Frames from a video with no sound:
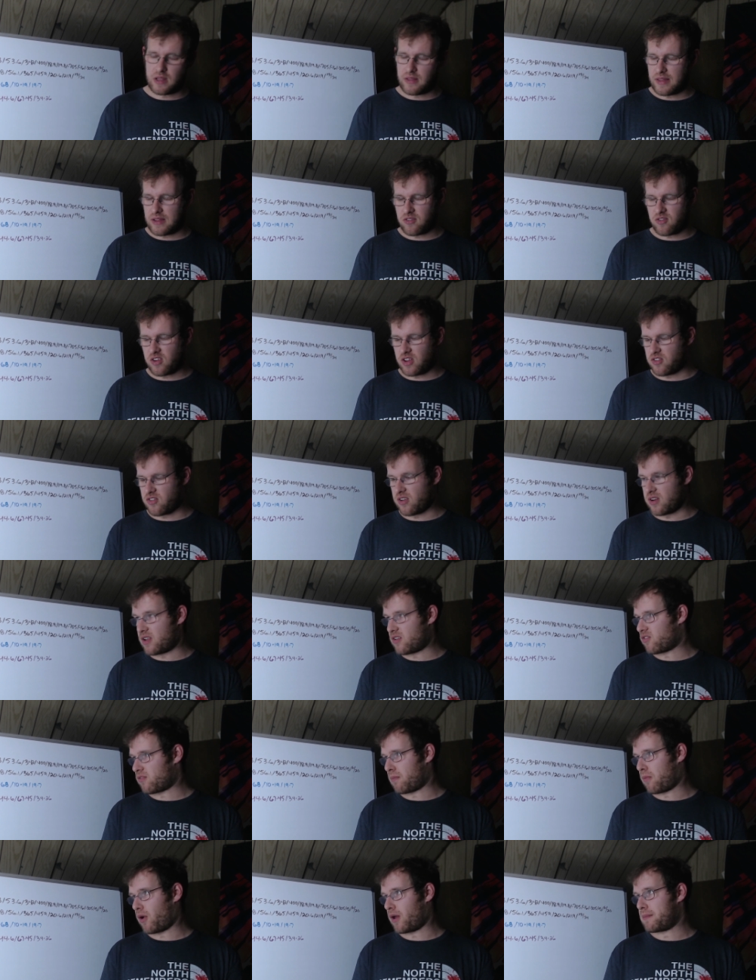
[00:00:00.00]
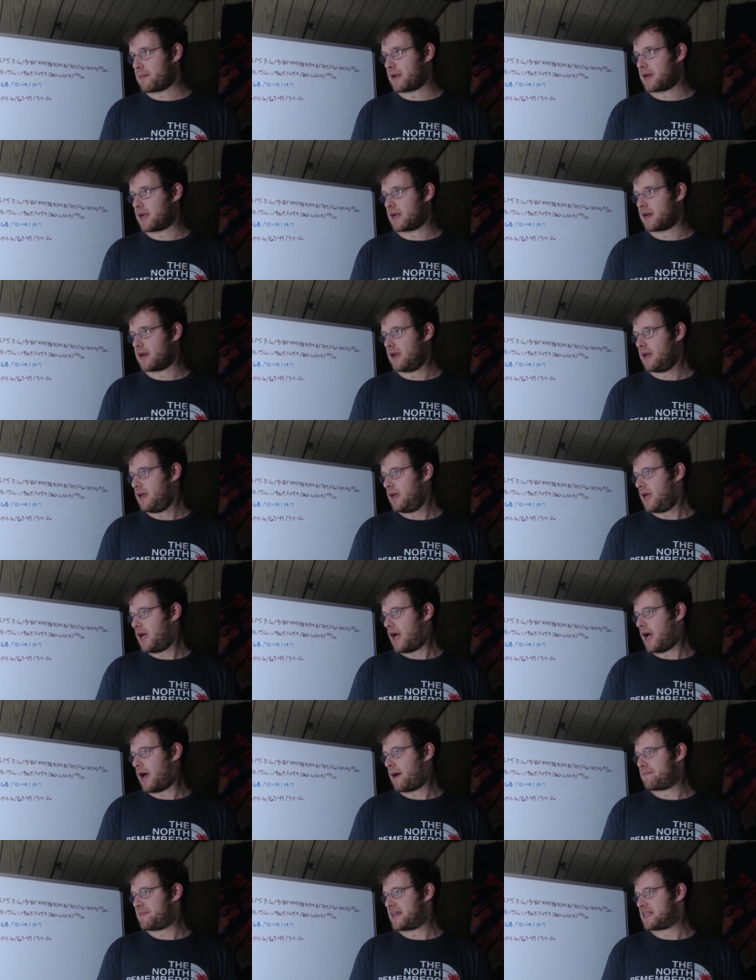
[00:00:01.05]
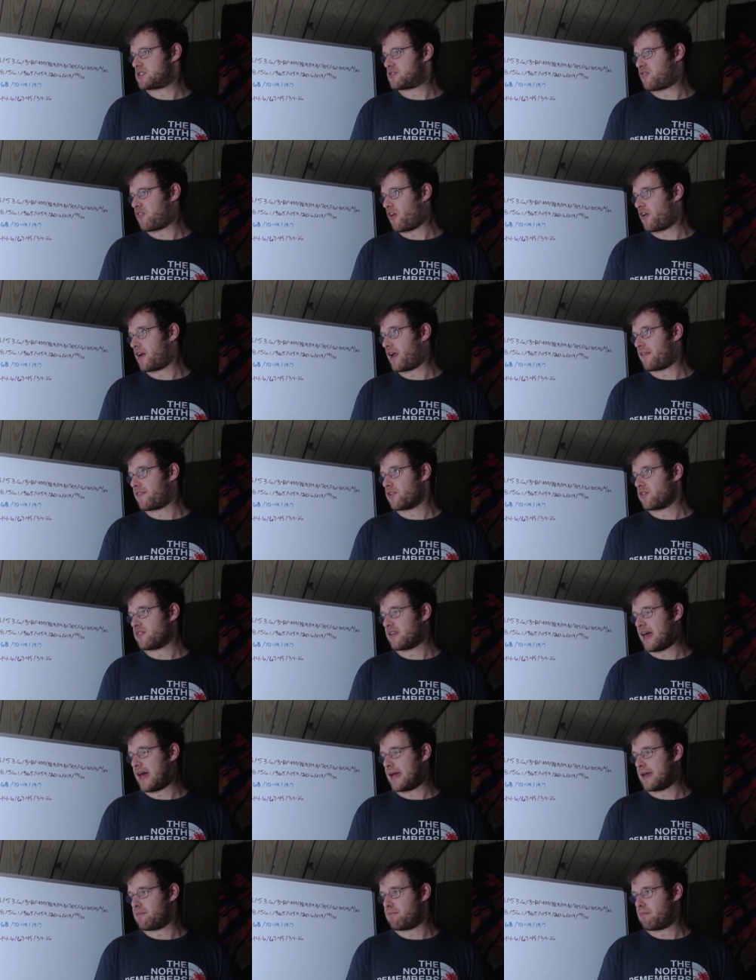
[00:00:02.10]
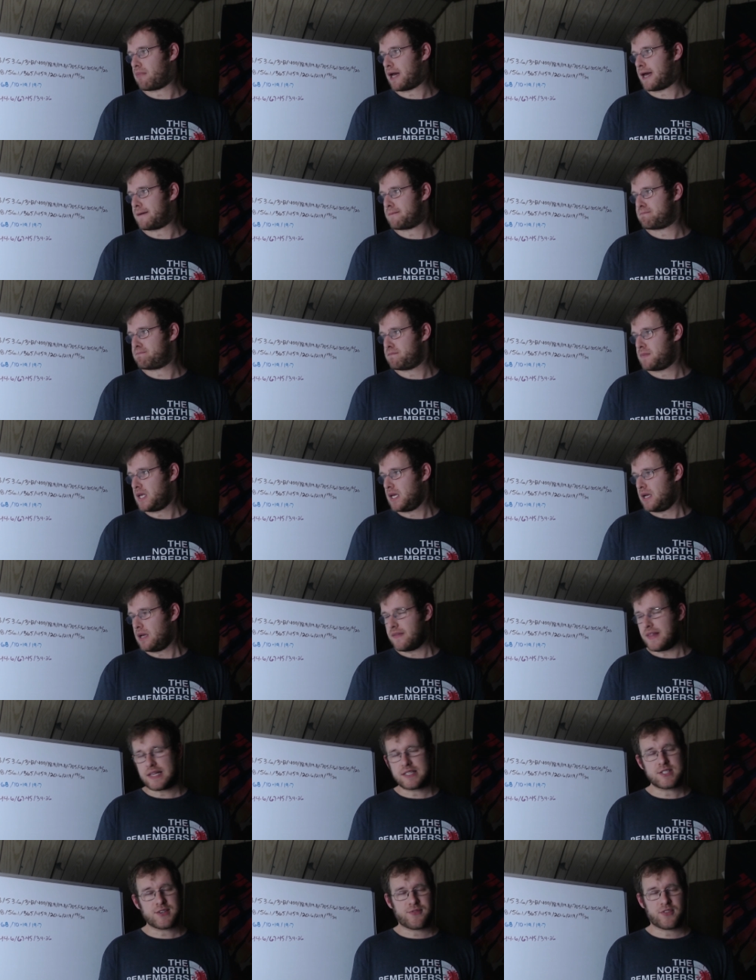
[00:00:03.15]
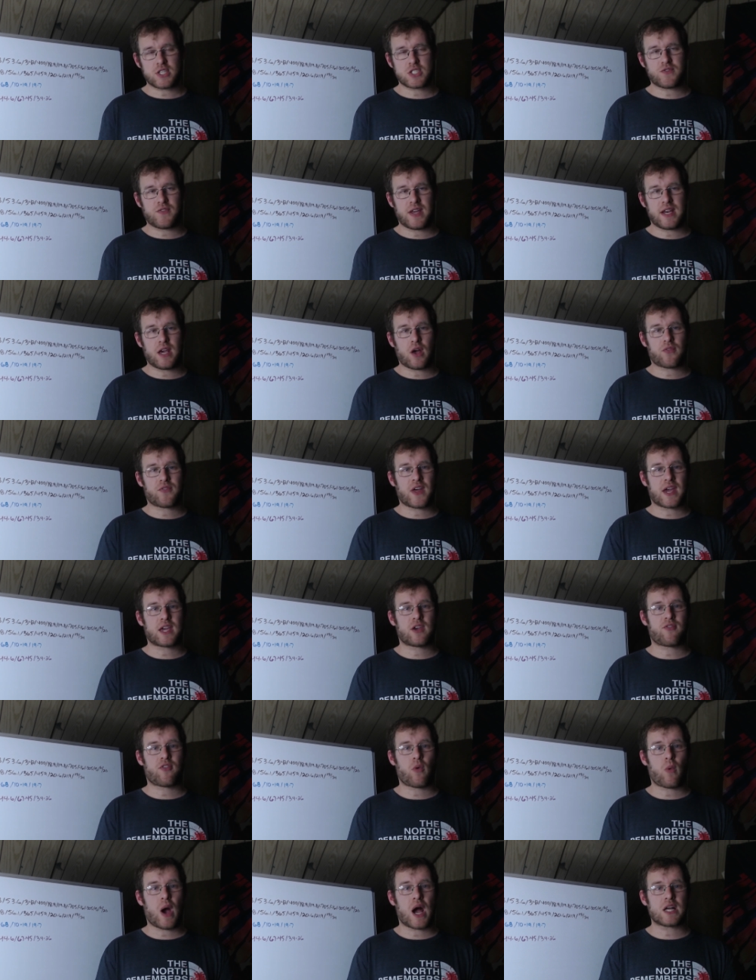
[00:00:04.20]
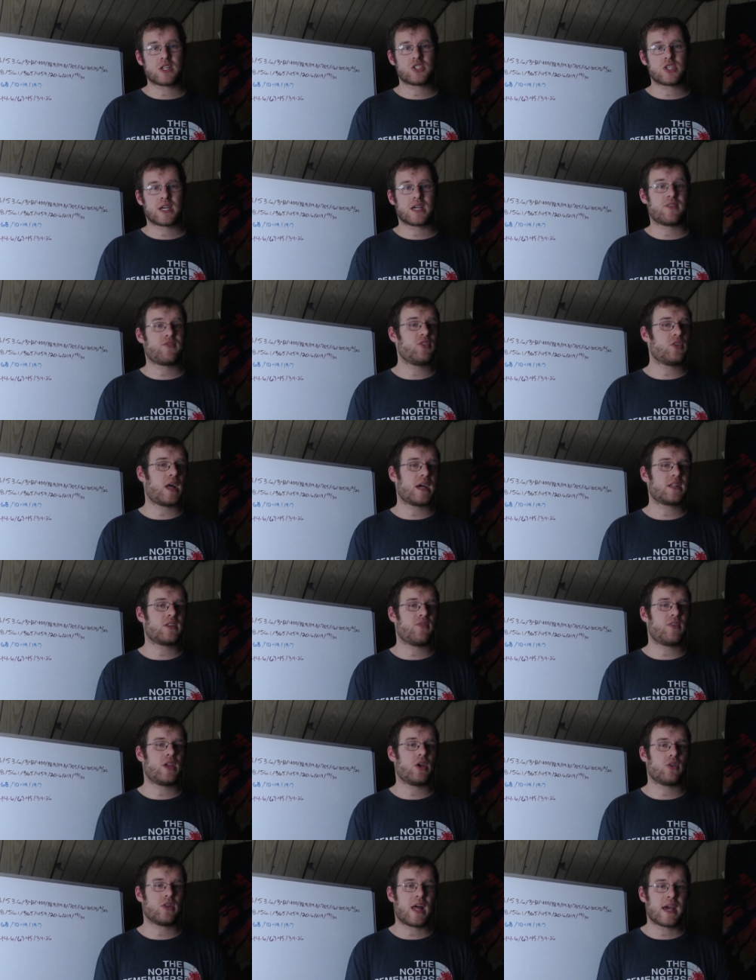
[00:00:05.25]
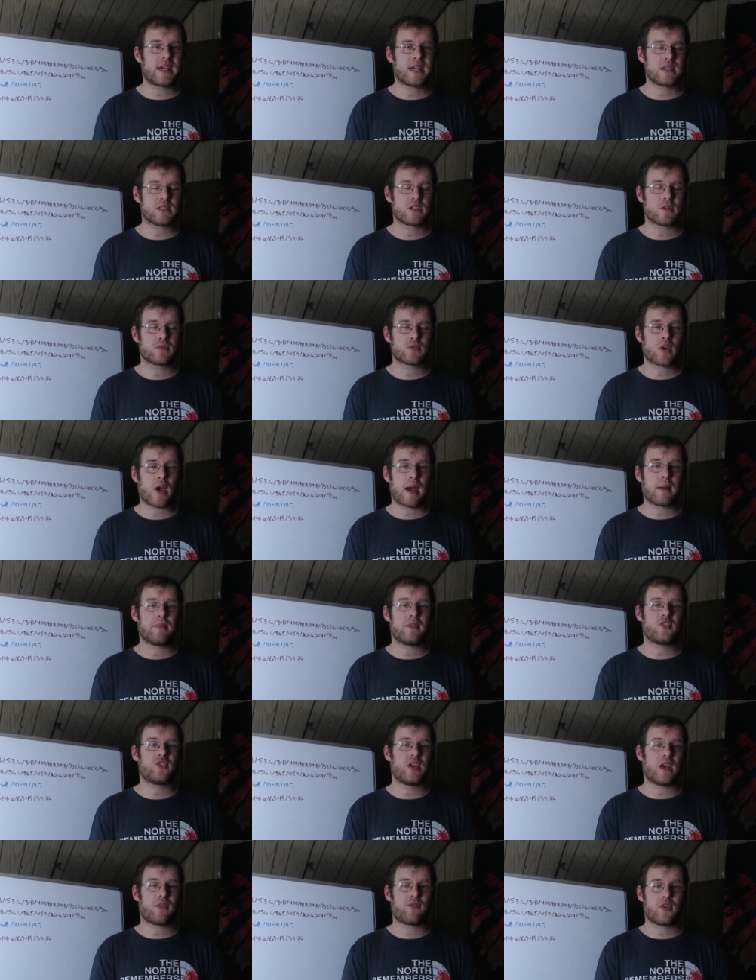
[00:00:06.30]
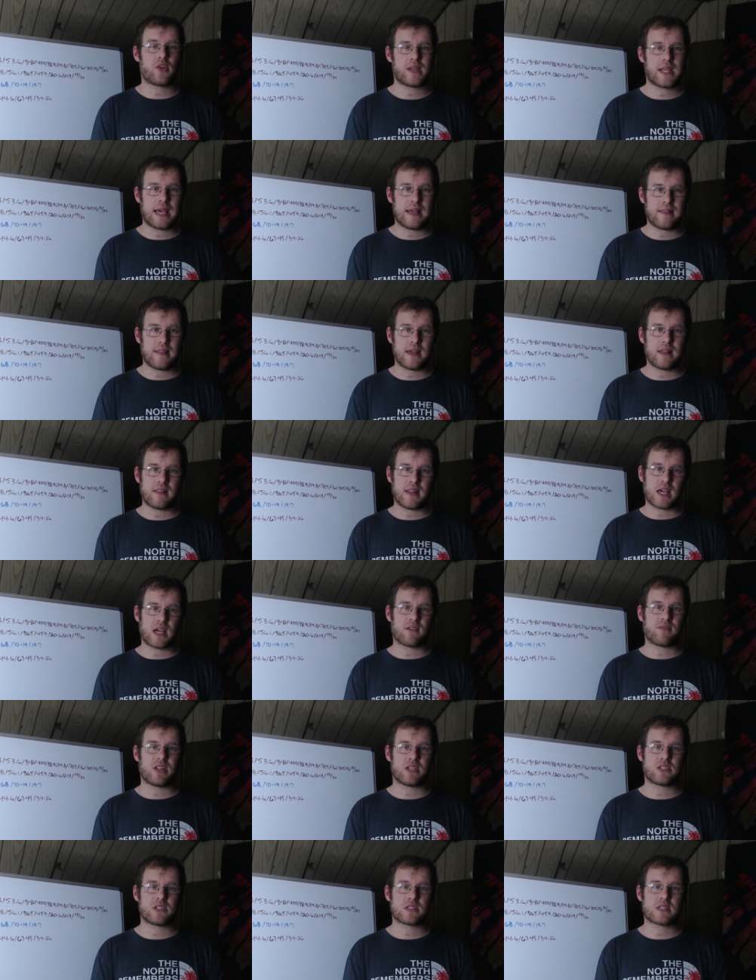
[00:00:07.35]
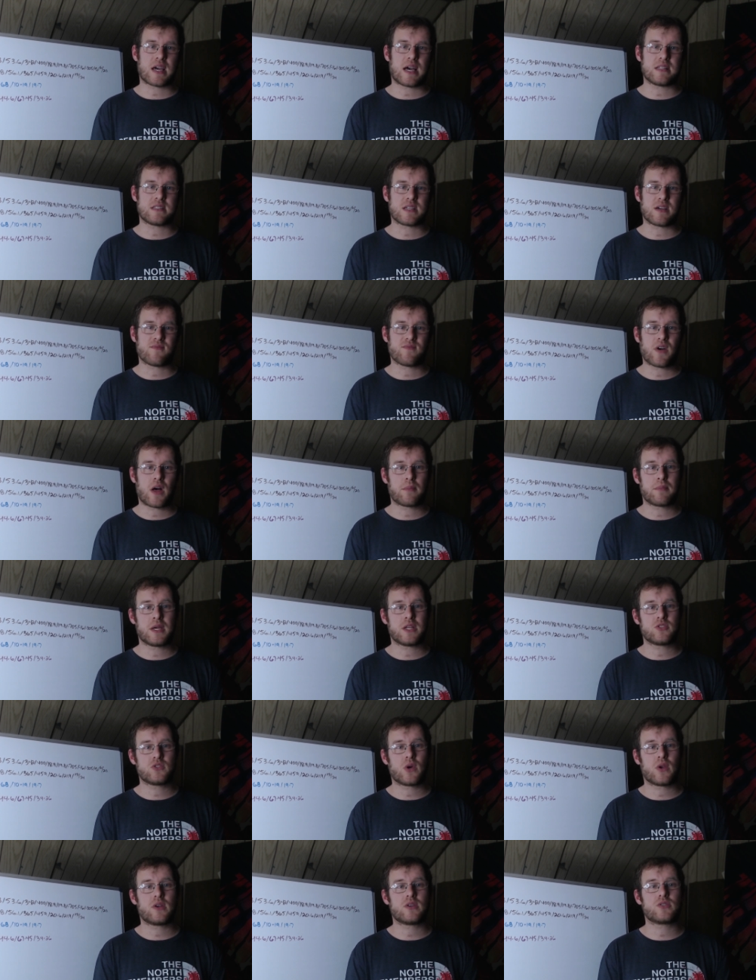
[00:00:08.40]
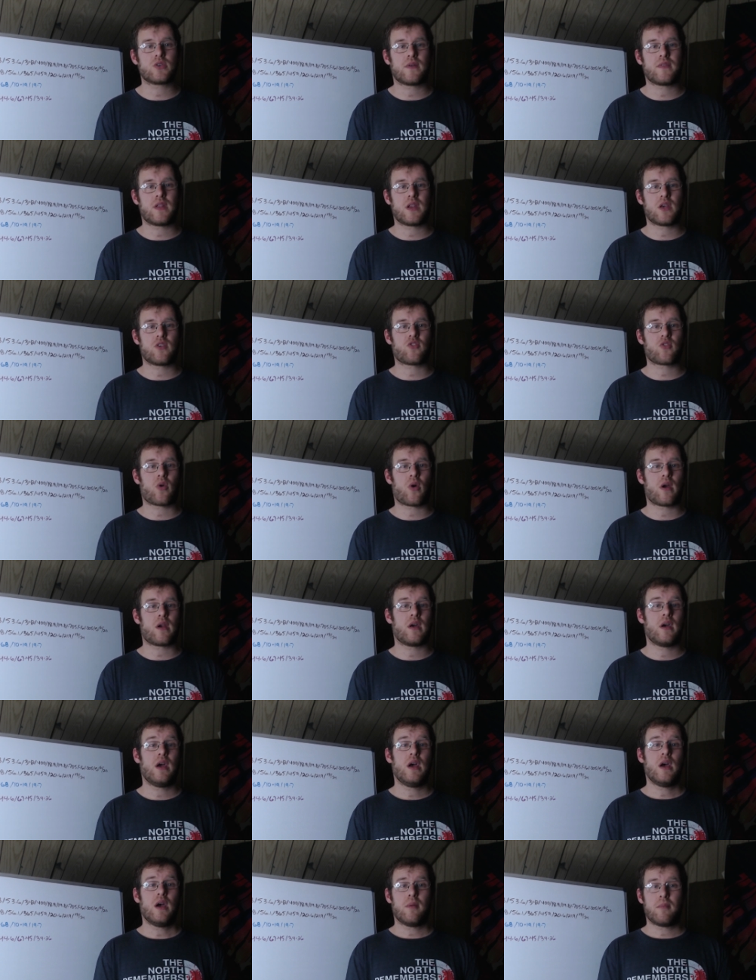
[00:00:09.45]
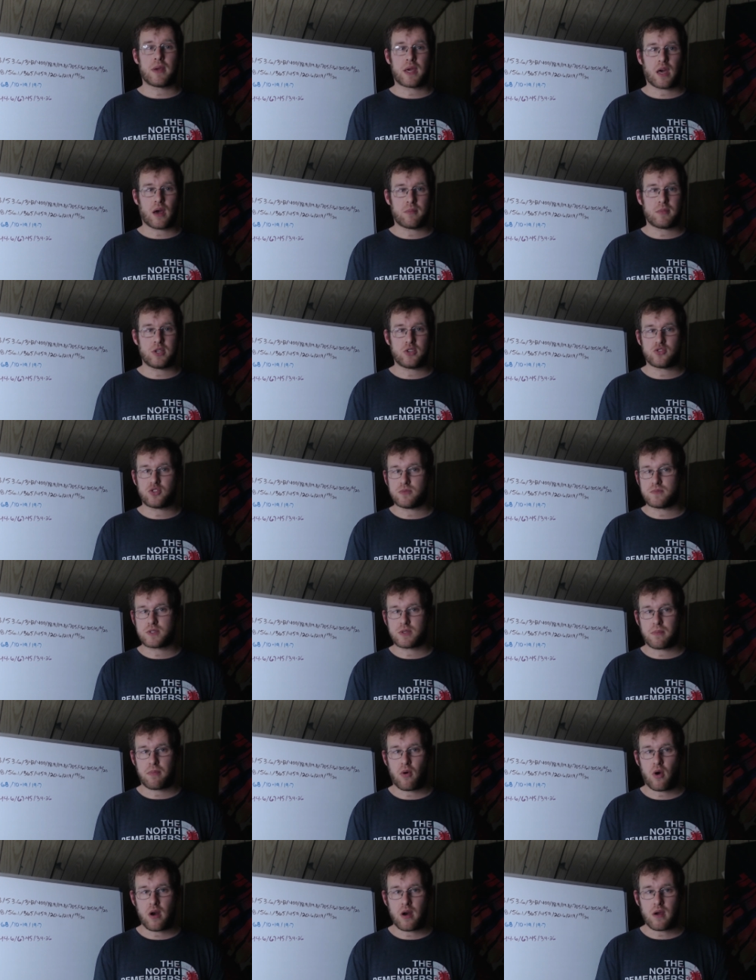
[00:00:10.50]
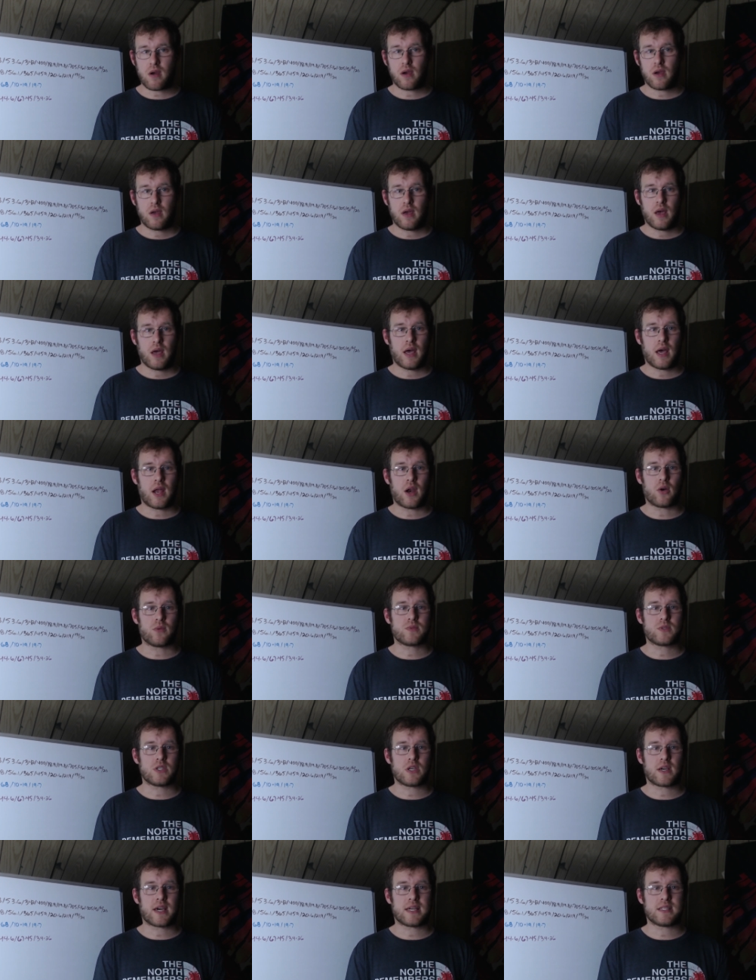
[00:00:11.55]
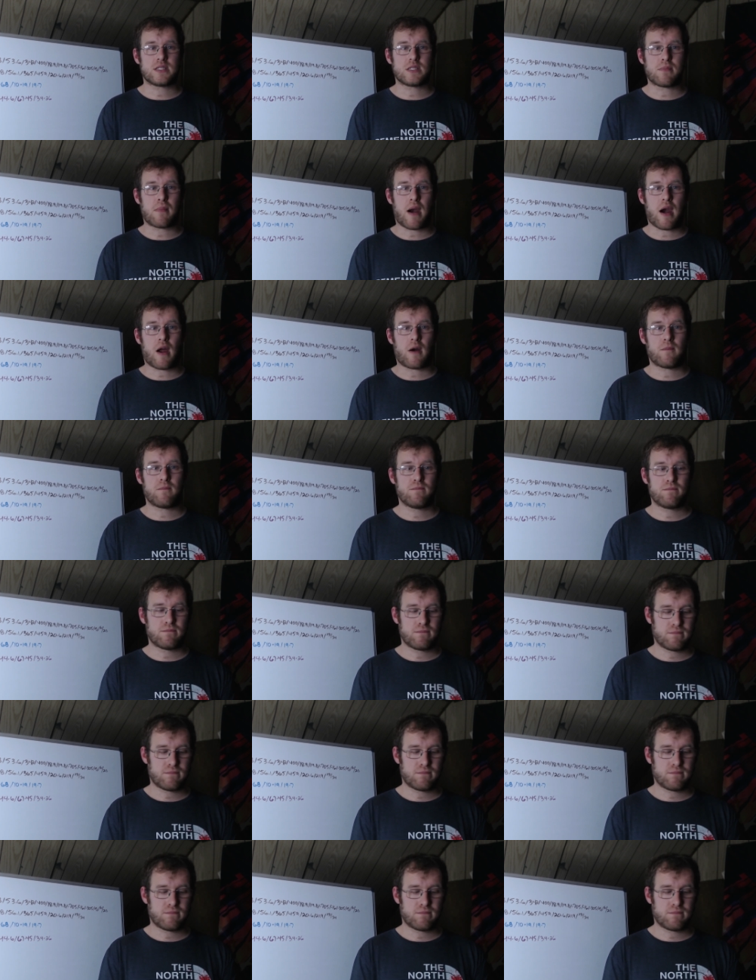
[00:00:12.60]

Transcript: That's just a disappointment. And that's for another time, but that's it for this video. Thank you for watching. If you liked the video, like it. Subscribe to the channel for daily League of Legends content. Follow me on Twitter. Join the Discord. Become a YouTube supporter. And I hope to see you again tomorrow.